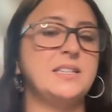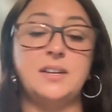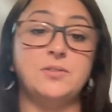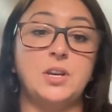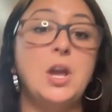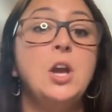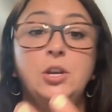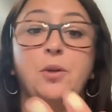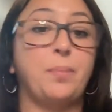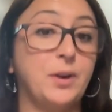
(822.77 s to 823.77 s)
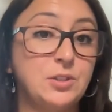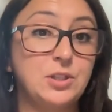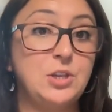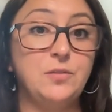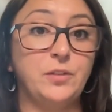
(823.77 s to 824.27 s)
It sounds like,
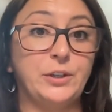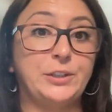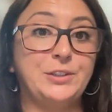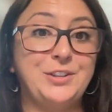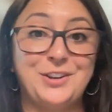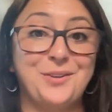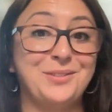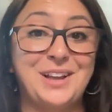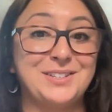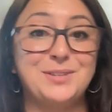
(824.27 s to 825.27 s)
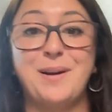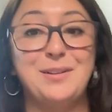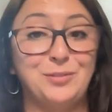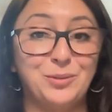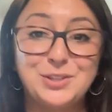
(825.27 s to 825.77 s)
personally you've learned, lessons about
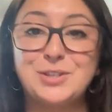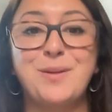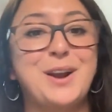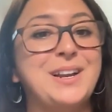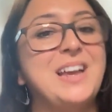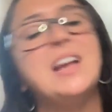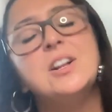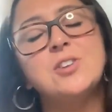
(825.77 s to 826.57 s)
influencer marketing.